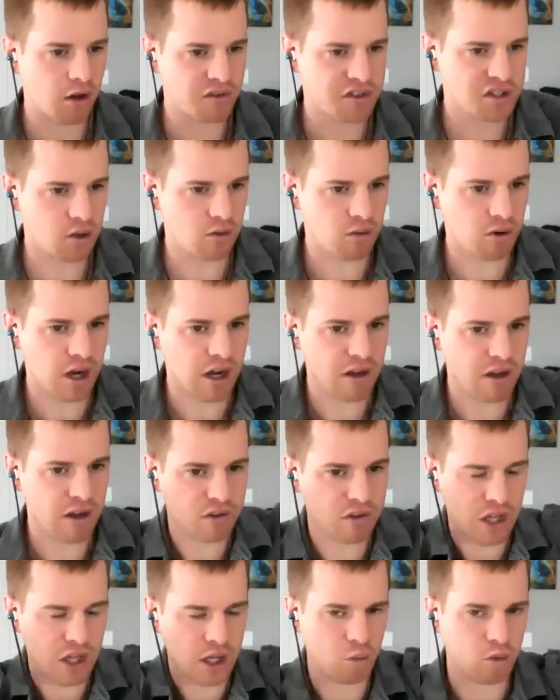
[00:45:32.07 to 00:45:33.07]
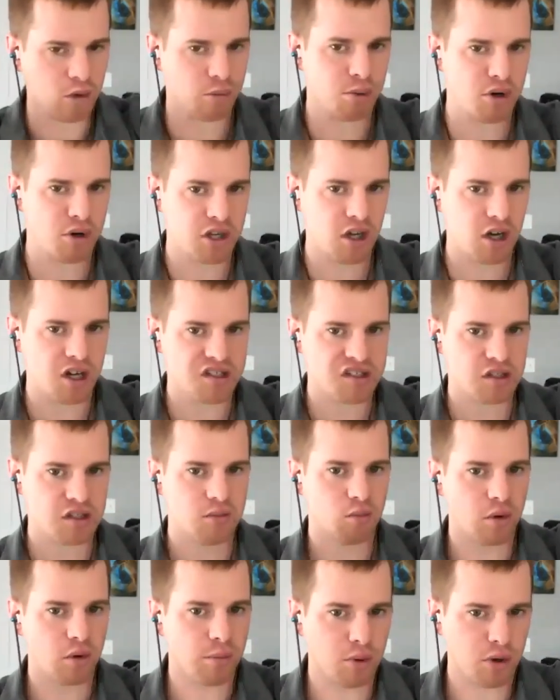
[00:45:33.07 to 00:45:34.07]
So I feel like we're pretty awesome.
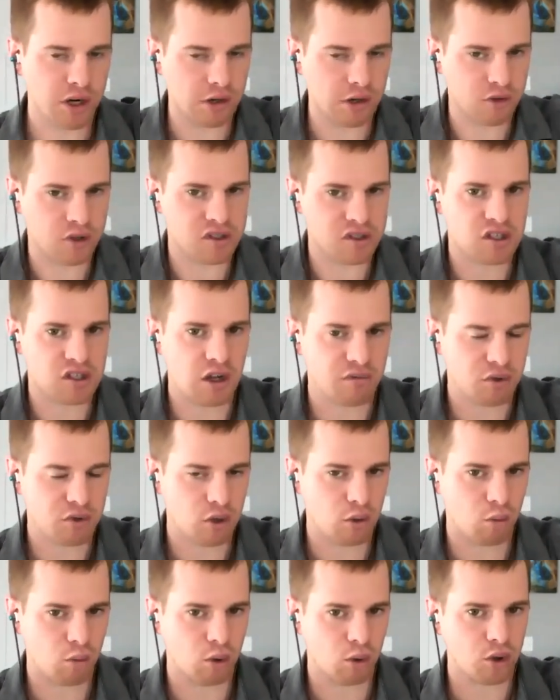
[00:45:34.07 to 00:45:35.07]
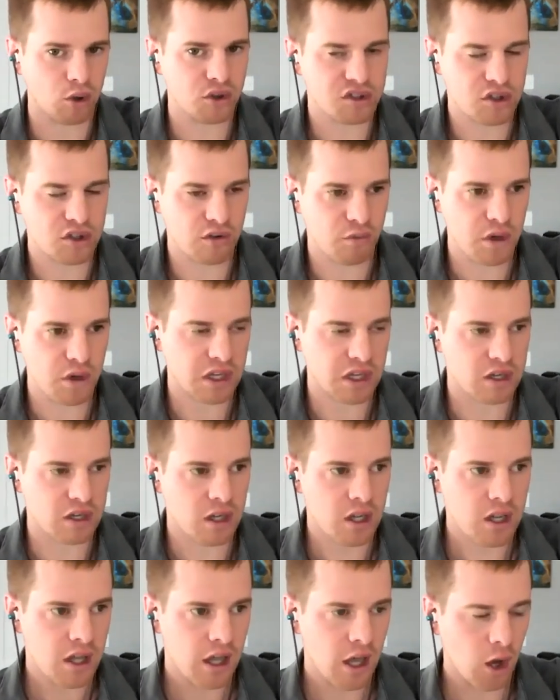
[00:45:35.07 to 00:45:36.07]
We put out good stuff to the world. So if we can
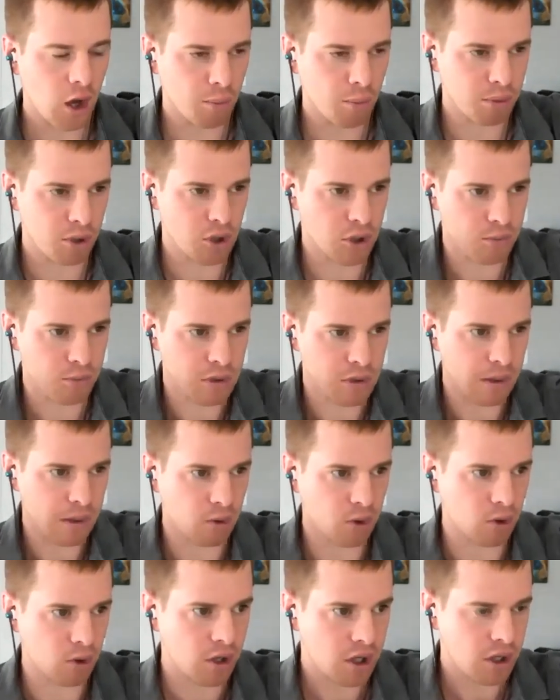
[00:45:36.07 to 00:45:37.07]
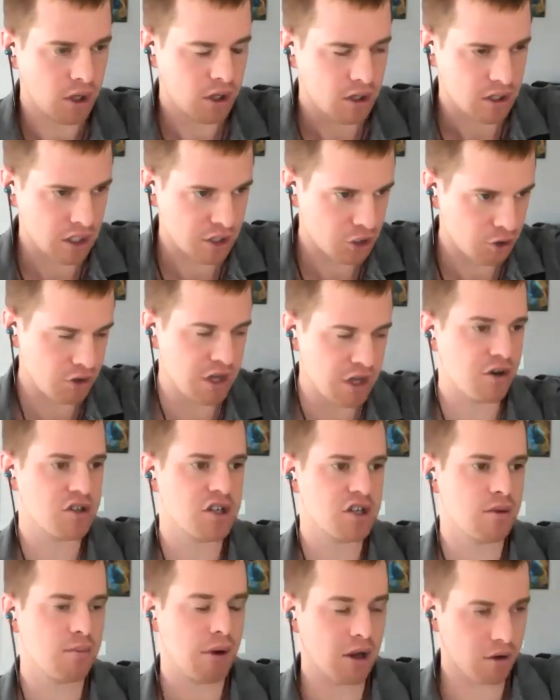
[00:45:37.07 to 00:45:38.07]
help other people get their energy
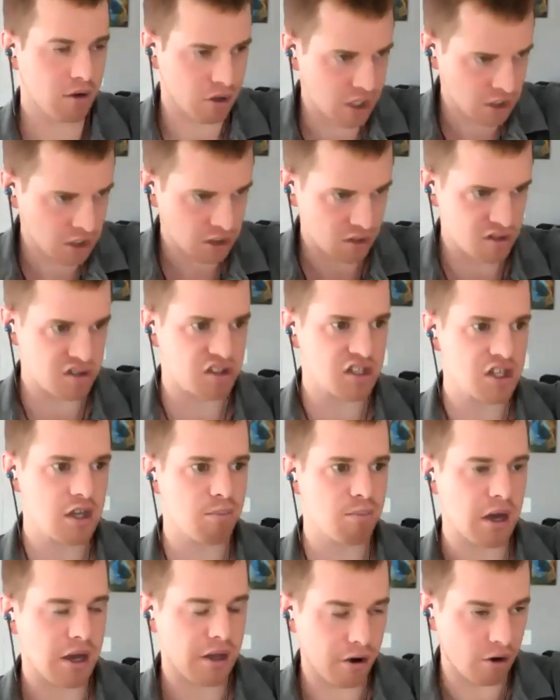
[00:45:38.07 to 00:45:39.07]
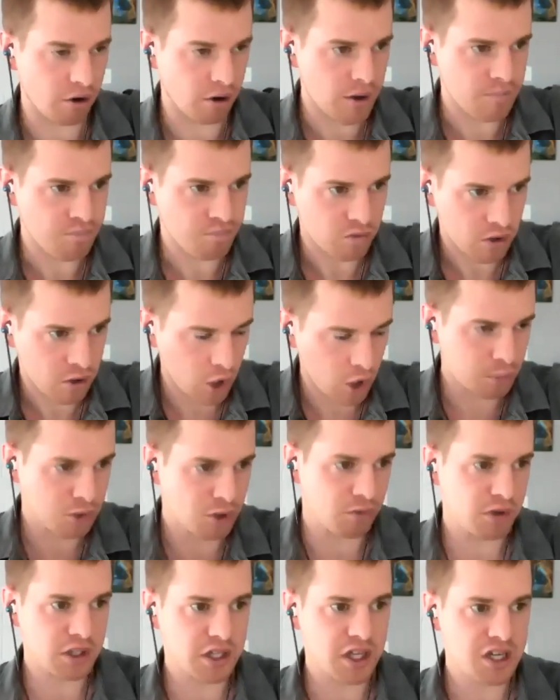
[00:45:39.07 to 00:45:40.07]
better, get their sleep better, help their
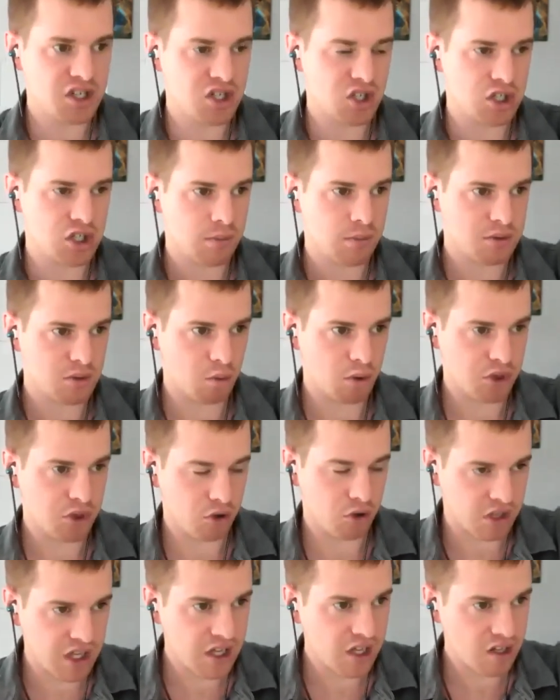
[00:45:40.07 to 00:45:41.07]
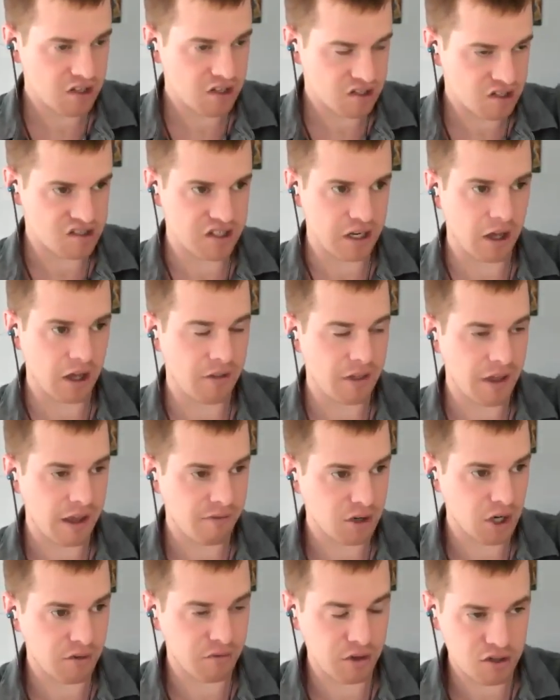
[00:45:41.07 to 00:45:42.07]
relationships with their kids because now they have
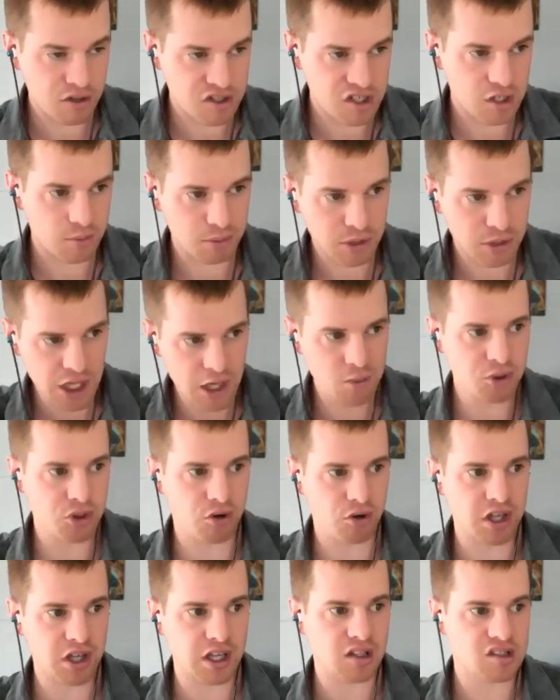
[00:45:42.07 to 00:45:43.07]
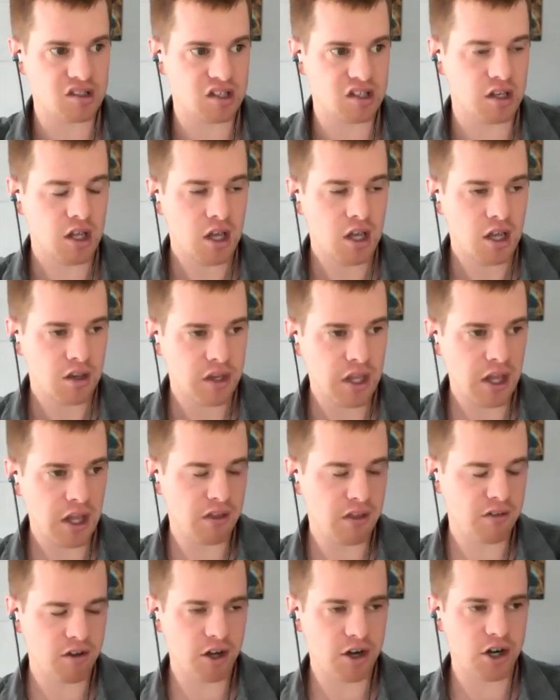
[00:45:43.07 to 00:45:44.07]
enough energy to play with their kids. And now they've
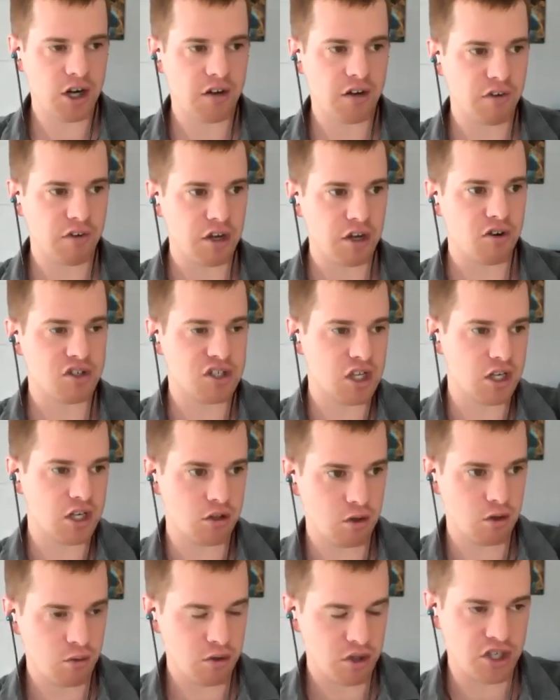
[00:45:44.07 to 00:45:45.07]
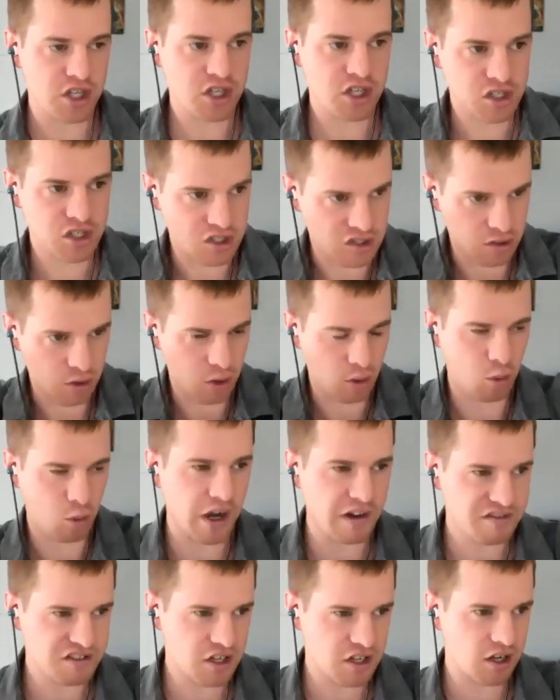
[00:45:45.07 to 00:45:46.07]
got enough energy to do the dishes. So their
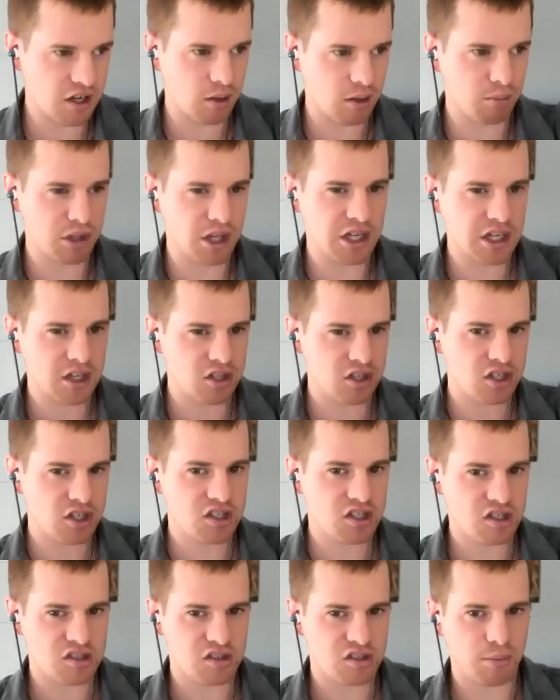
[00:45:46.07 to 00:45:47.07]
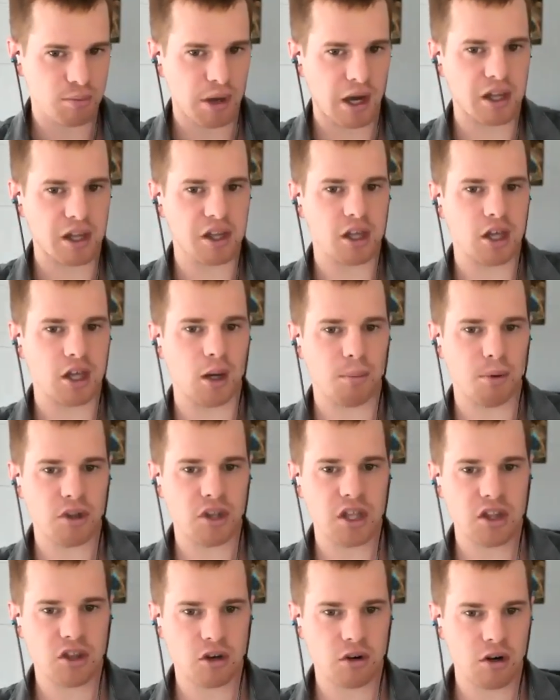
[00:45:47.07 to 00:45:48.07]
wife's not complaining the dishes are piling up. And
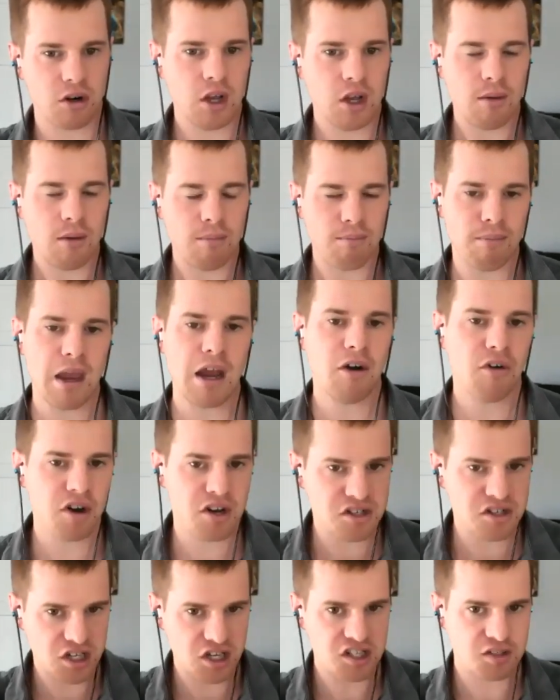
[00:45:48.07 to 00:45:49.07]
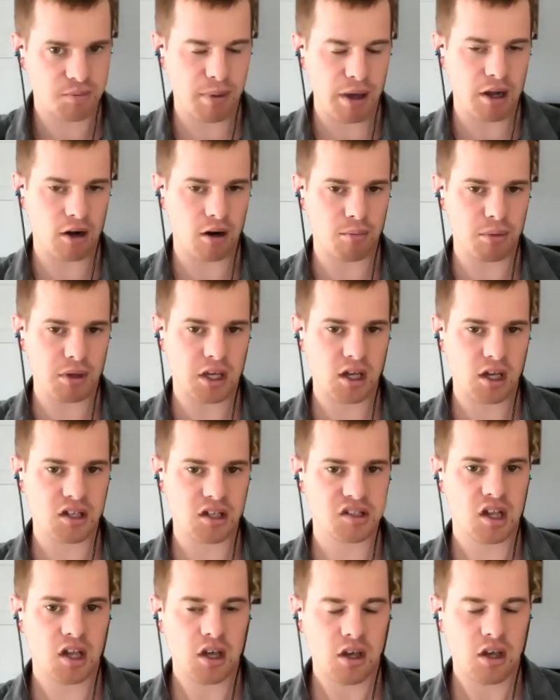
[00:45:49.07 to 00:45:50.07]
then their marriage gets better
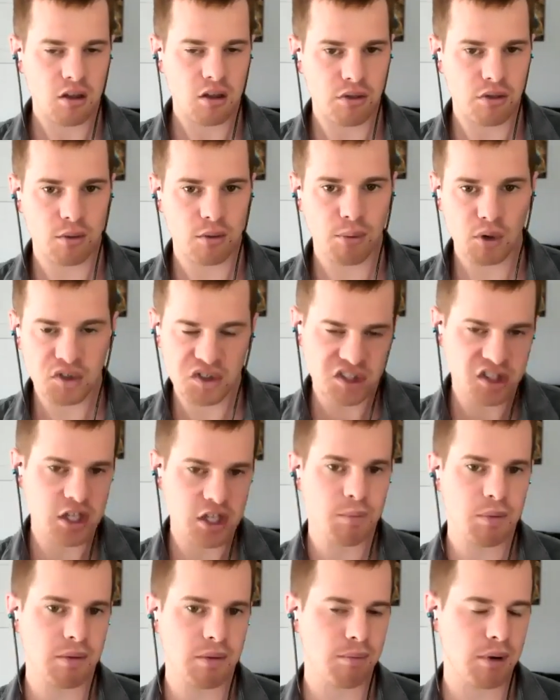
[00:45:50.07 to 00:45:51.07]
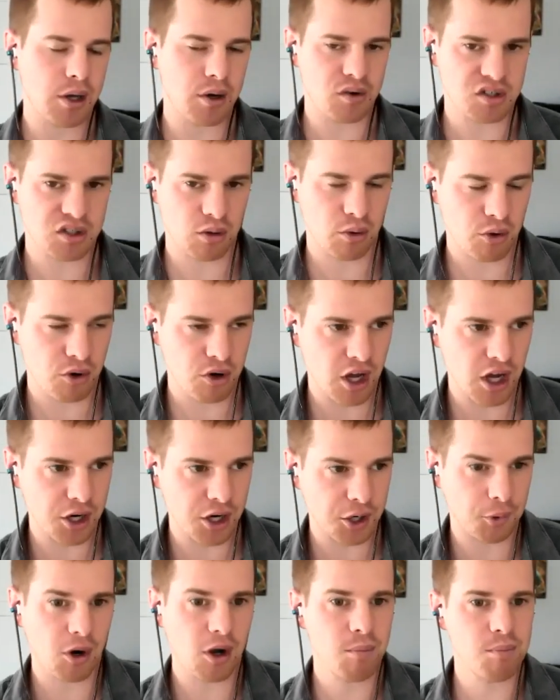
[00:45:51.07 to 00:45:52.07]
because they're both sleeping better. So they're not
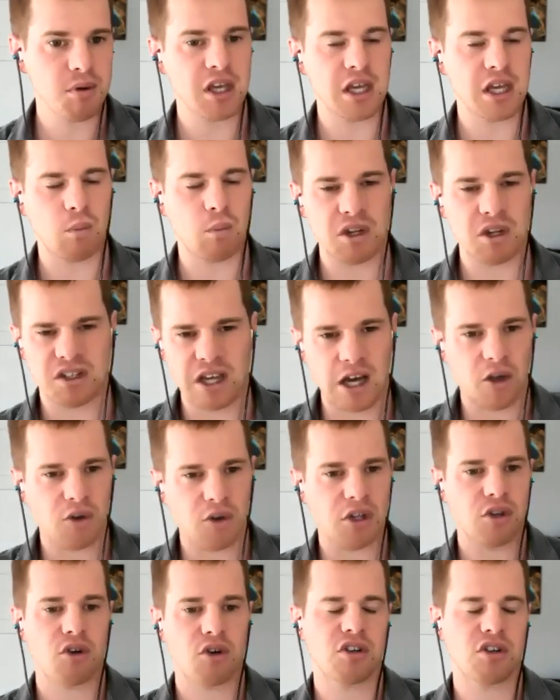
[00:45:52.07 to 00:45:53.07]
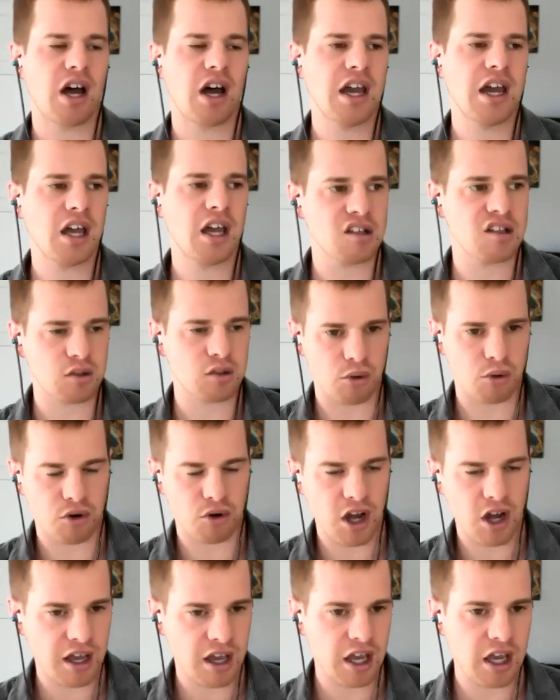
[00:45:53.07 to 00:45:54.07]
grumpy. And we dialed in their diet so they're
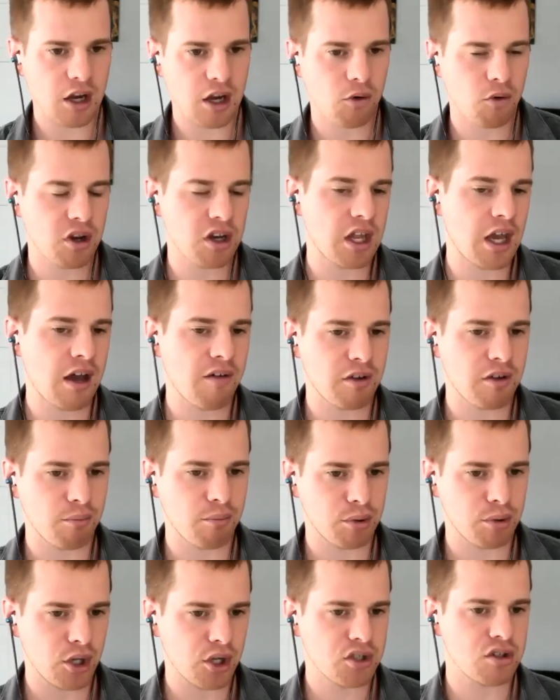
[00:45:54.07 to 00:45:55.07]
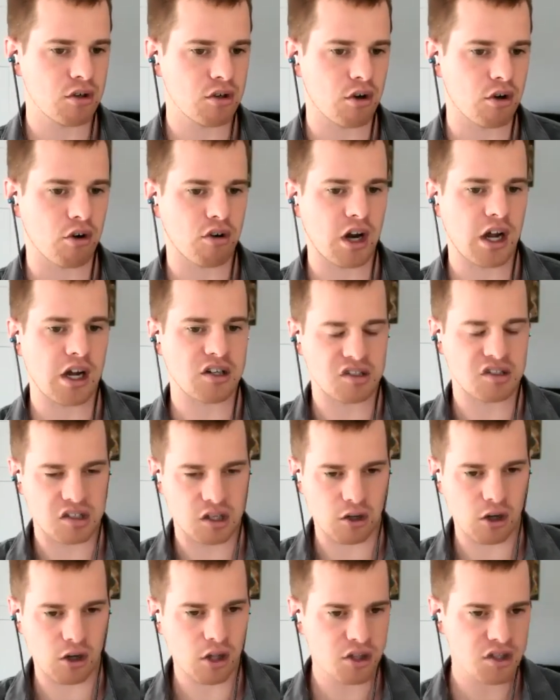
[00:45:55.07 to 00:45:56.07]
not hangry and having blood sugar crashes. Like
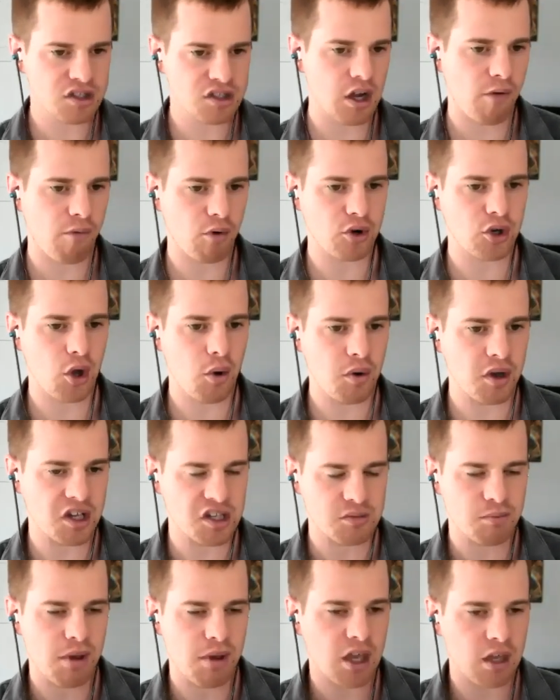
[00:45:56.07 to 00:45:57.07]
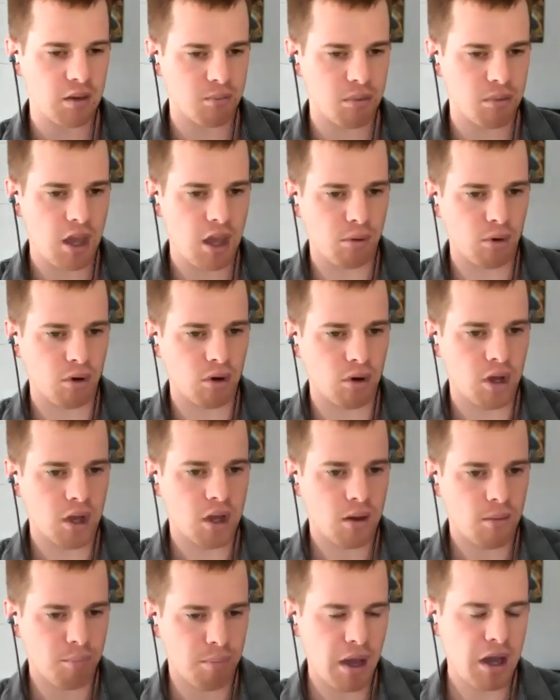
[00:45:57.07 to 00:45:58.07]
all the stuff we're doing is making people
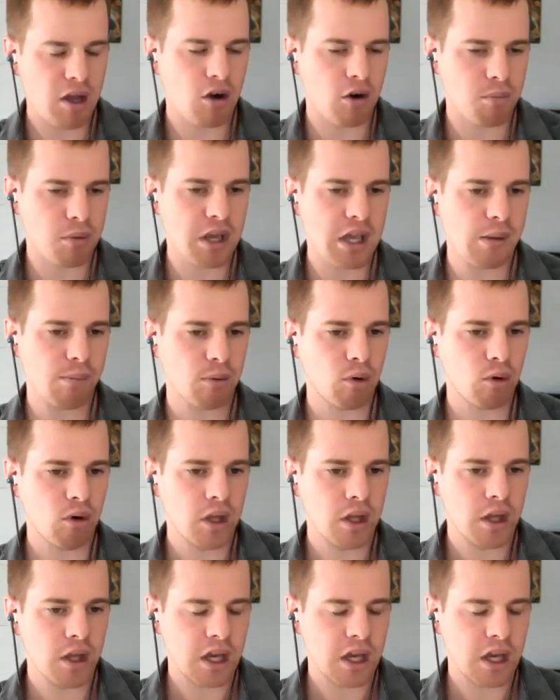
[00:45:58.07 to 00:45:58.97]
better people.